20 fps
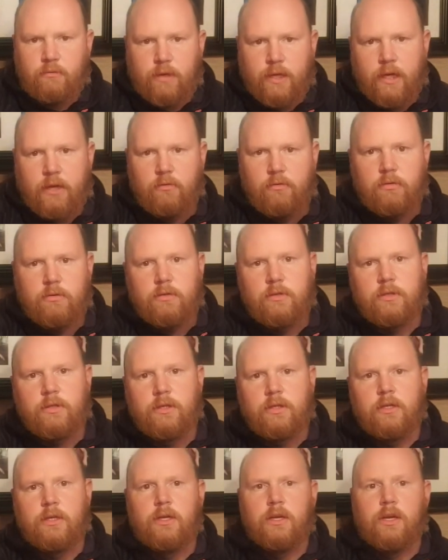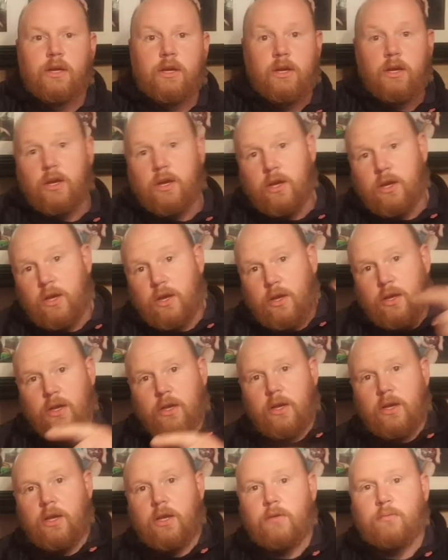now
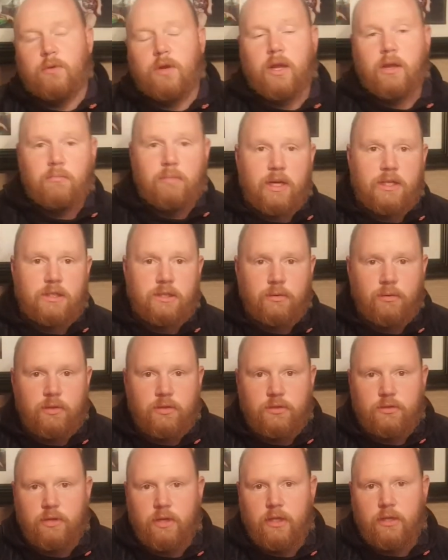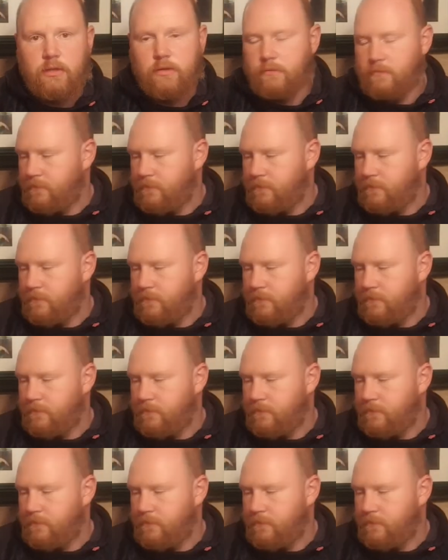and we'll get back to you on the trail.